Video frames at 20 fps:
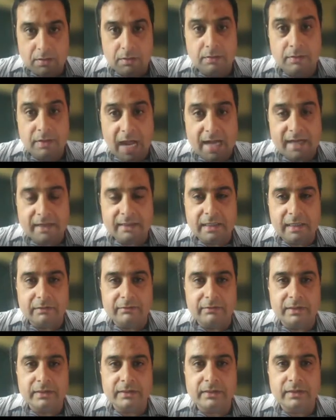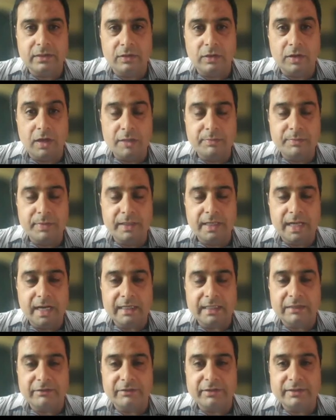land cover, urban
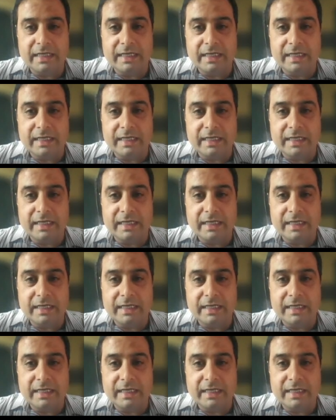land cover